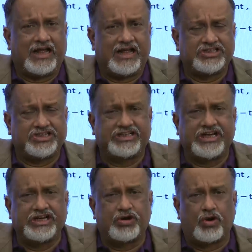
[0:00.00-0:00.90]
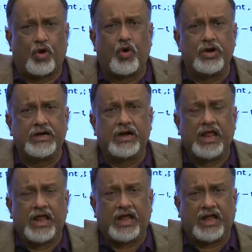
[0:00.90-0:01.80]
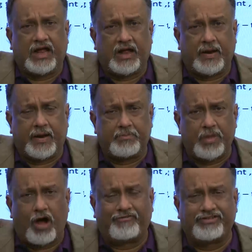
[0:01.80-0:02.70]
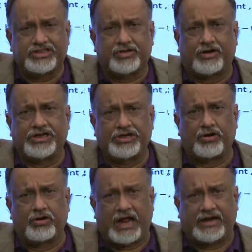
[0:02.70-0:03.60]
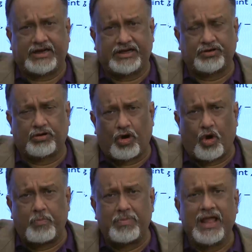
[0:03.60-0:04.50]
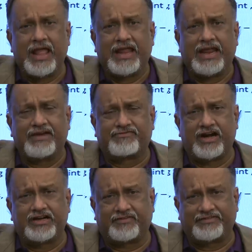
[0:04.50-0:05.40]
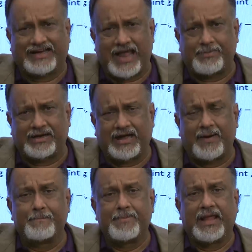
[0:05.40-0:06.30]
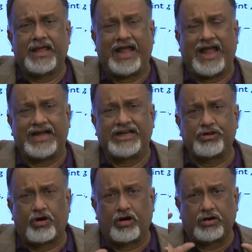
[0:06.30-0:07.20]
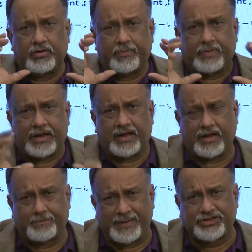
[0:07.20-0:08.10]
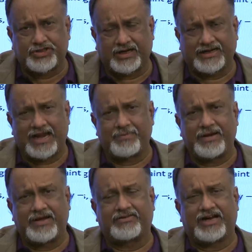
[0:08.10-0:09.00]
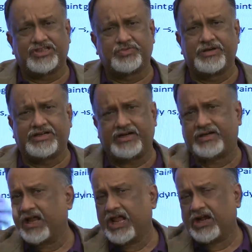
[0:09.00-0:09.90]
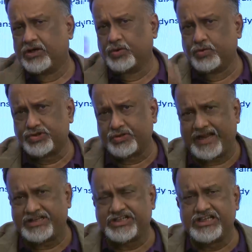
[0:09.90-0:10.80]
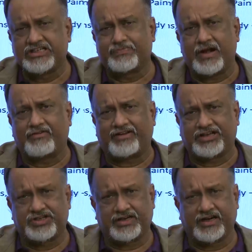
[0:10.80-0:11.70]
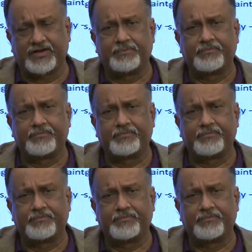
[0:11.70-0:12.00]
sit in your own office or in your at your home in front of the camera, and your picture can be transmitted to say jeans manufacturer